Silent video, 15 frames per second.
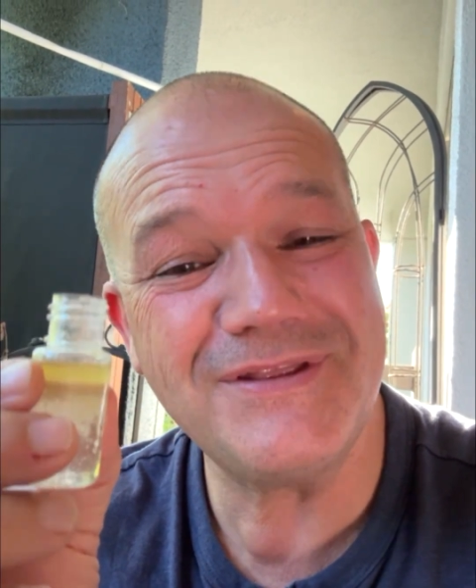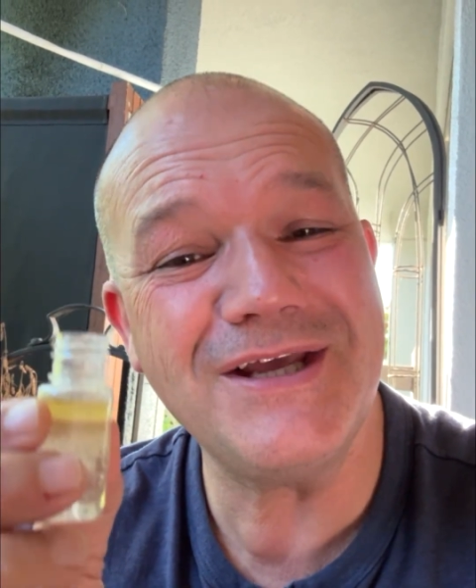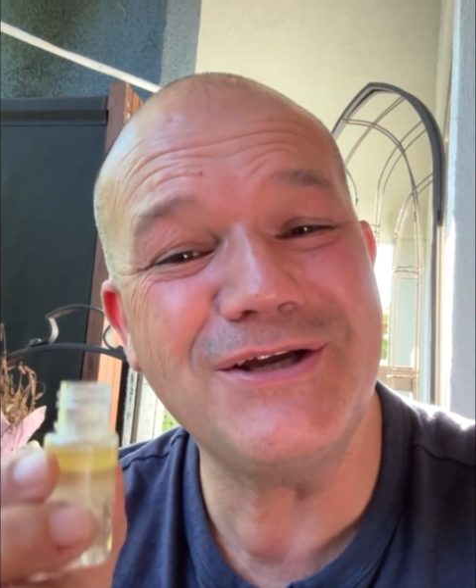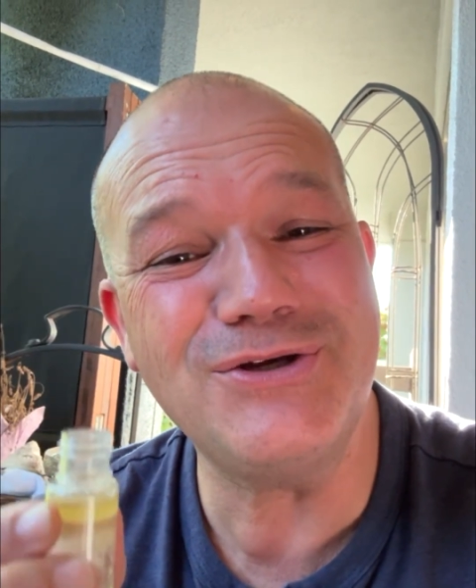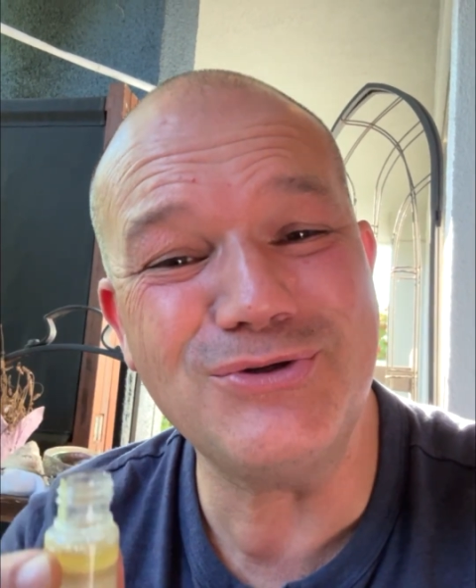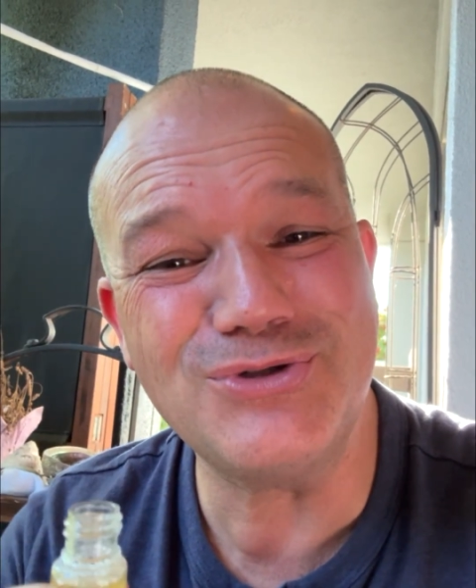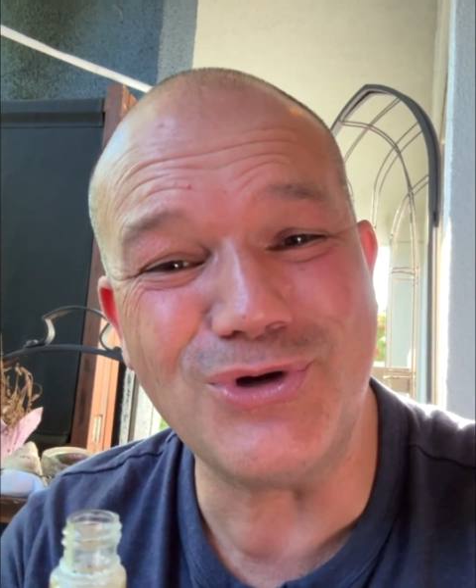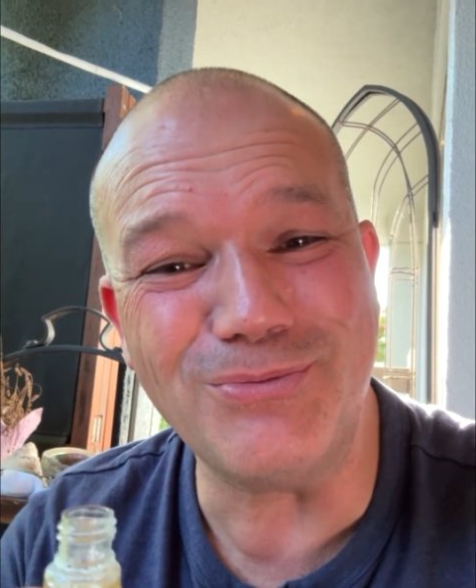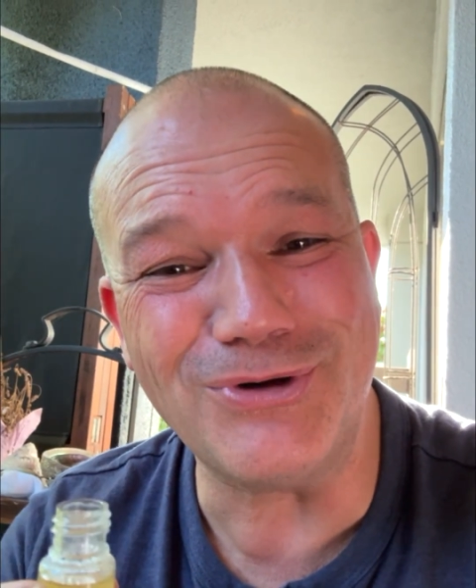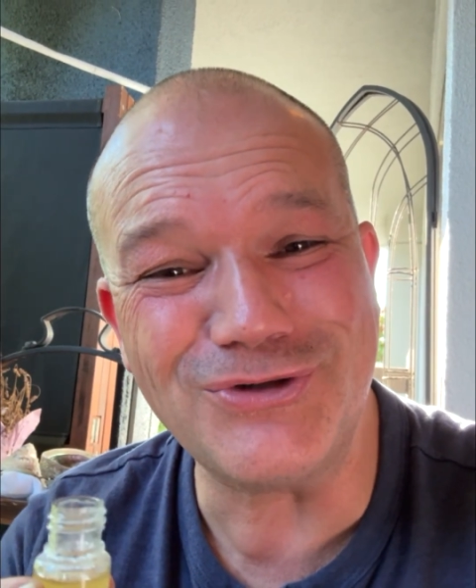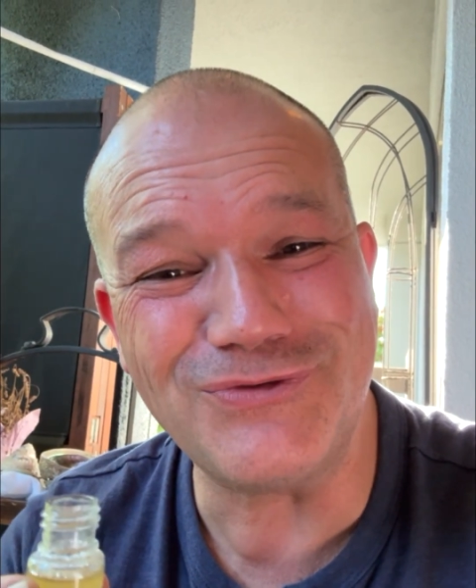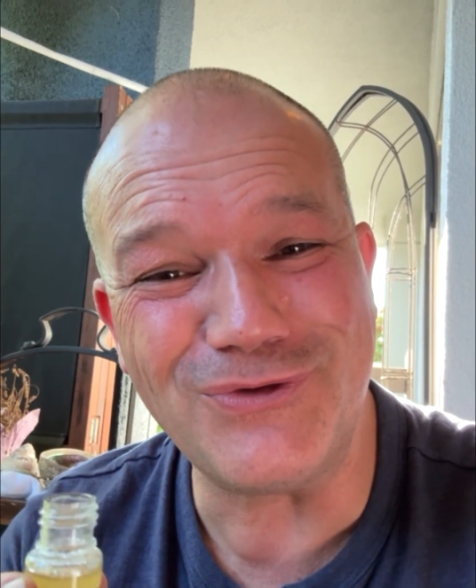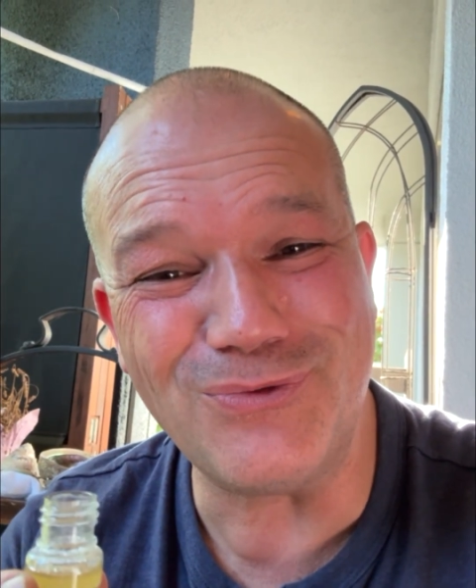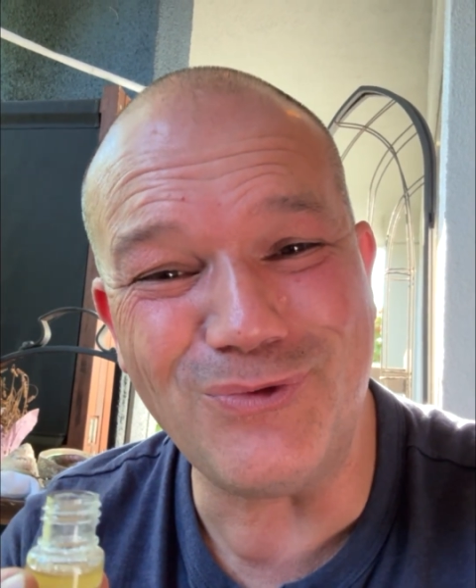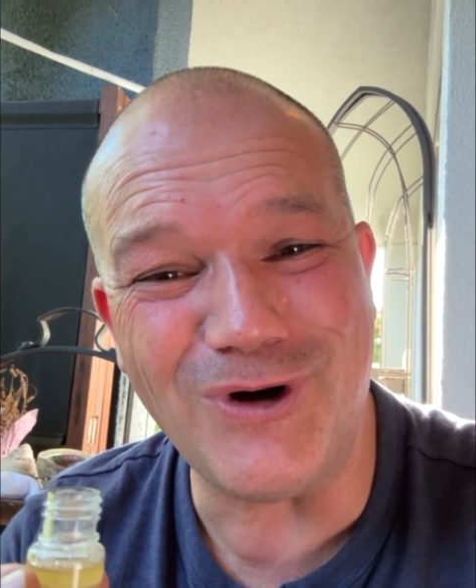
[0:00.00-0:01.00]
thank you so much
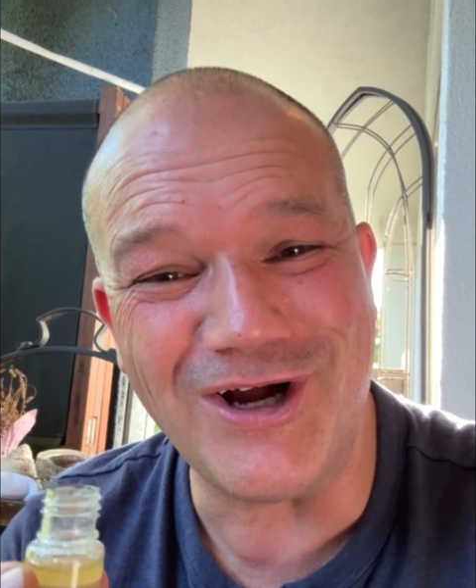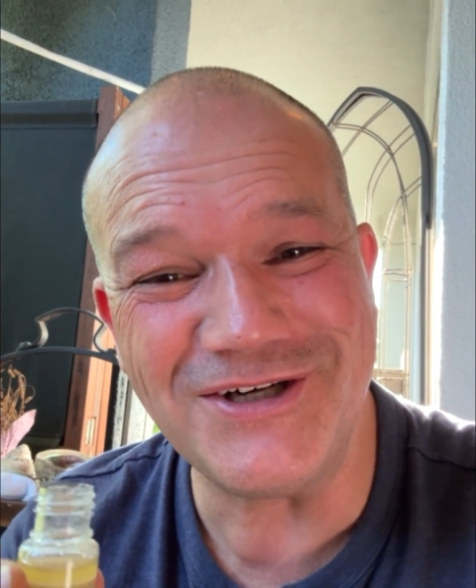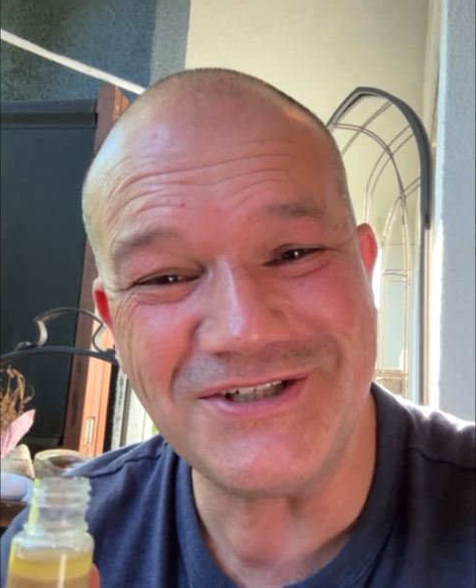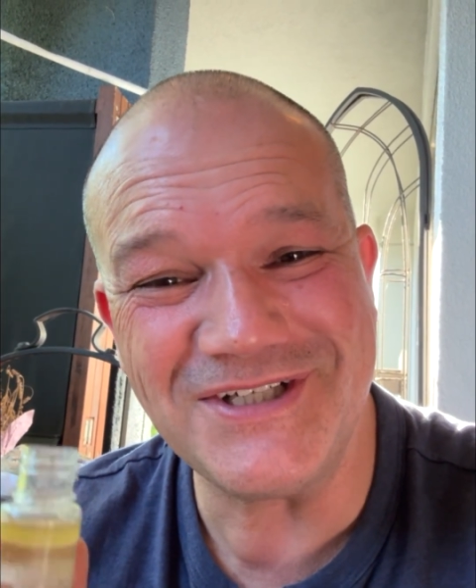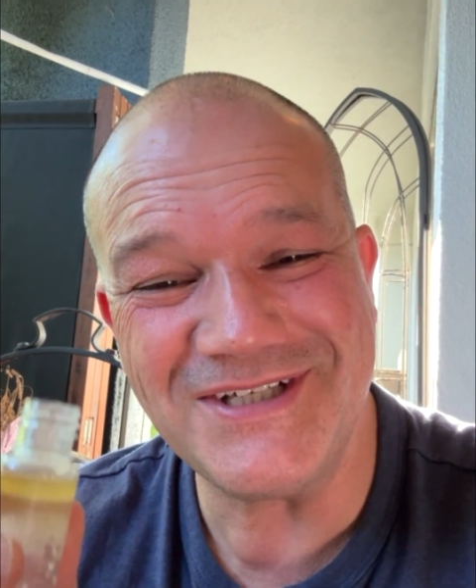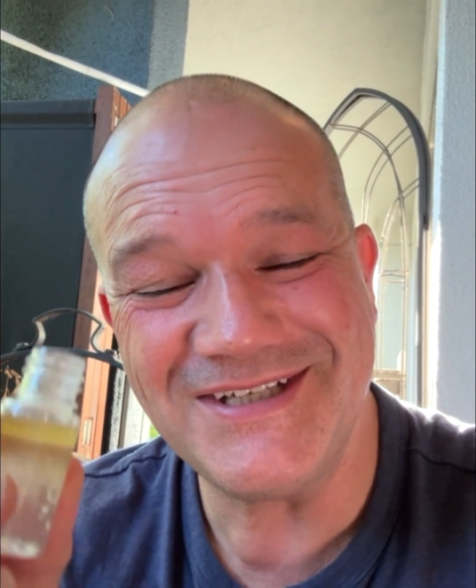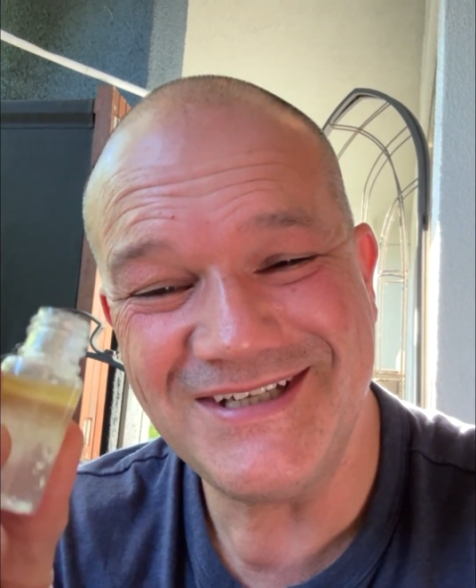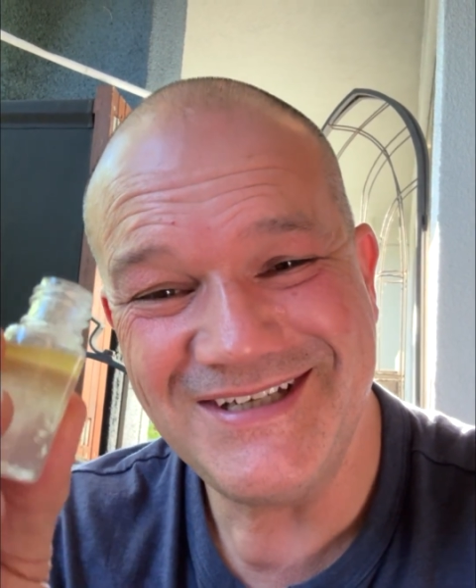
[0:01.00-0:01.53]
for watching.